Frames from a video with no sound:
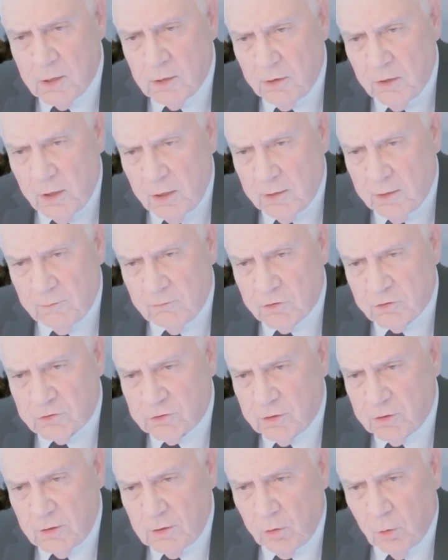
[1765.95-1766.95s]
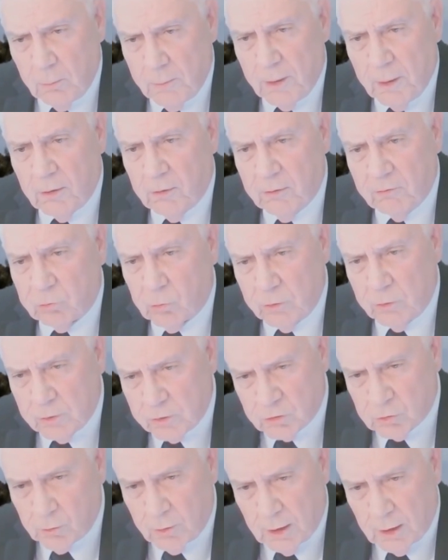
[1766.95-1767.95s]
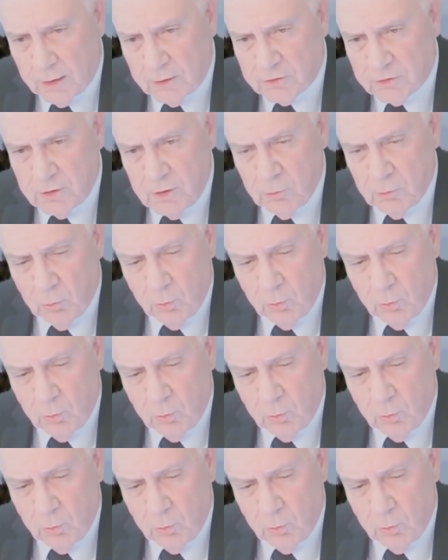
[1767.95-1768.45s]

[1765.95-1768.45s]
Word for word: None of us, no matter if we're Israelites,